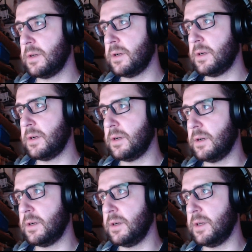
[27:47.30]

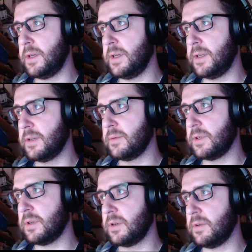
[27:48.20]
And then I'm
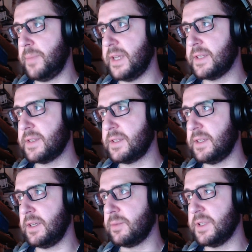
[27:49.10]
going to go pad
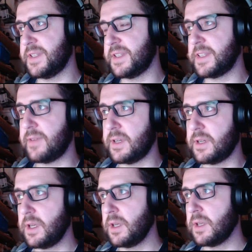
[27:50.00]
C equals
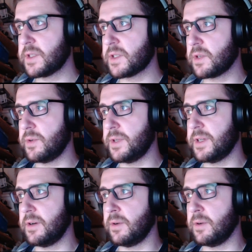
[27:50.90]
7. So,
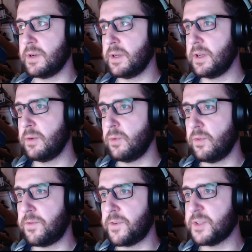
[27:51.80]
you know,
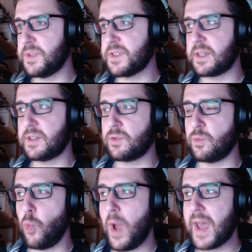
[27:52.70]
first we set it to
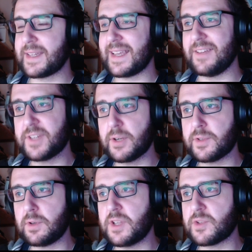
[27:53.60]
white, and if
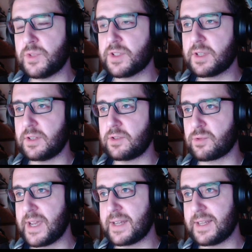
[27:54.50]
there's a collision, we set it to
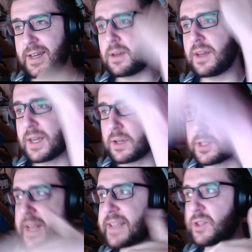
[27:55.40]
red, and on
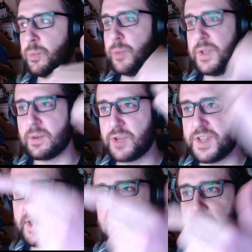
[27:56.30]
the next loop, we
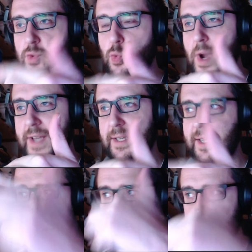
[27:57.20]
reset it to white
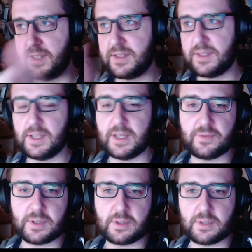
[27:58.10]
again, and then C again
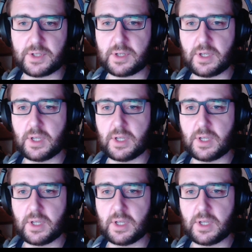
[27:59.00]
for the collision.